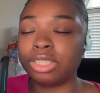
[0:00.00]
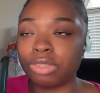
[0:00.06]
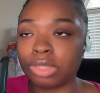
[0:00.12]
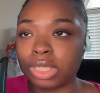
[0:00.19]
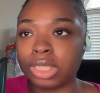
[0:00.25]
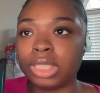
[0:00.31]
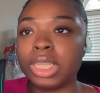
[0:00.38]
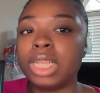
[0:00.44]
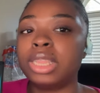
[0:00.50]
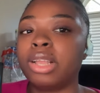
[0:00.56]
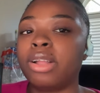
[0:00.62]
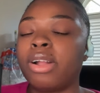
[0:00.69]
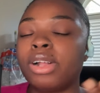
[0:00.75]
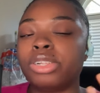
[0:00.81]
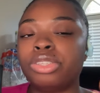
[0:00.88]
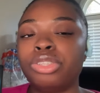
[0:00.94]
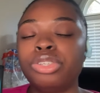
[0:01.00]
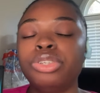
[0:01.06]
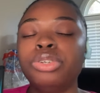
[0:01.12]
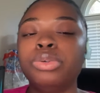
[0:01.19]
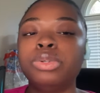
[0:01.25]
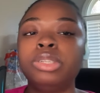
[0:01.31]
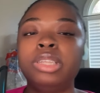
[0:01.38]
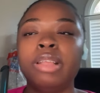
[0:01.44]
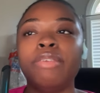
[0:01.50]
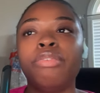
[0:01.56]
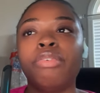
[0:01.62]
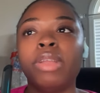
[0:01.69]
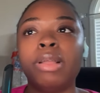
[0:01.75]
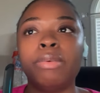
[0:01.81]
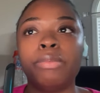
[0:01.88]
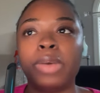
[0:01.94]
you can see, there are 2
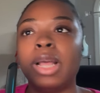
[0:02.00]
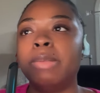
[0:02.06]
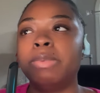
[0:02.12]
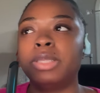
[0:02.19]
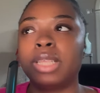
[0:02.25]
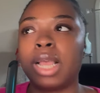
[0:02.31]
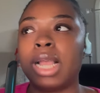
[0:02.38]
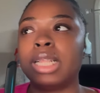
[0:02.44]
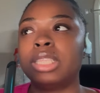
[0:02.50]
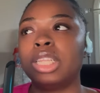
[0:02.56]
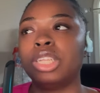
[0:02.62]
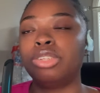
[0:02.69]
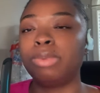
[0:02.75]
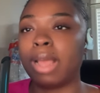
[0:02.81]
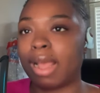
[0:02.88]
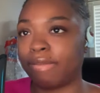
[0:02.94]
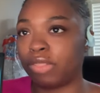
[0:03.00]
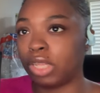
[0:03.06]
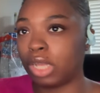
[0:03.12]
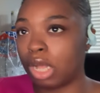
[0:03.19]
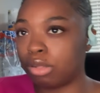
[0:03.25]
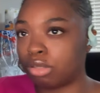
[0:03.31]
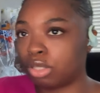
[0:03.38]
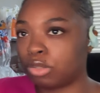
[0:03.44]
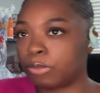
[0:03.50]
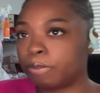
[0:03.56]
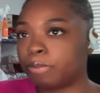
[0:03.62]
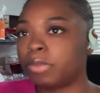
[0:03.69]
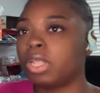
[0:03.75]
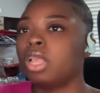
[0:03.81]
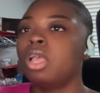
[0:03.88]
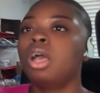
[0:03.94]
different websites that you have to go to.
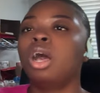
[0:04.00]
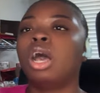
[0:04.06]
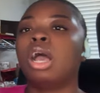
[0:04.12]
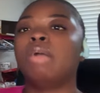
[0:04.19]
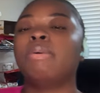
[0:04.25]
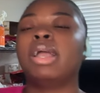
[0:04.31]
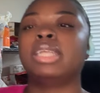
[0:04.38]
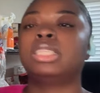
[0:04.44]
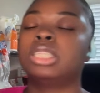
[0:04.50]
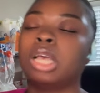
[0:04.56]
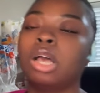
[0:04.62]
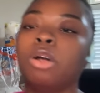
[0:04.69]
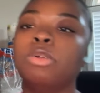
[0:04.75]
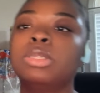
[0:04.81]
All right, so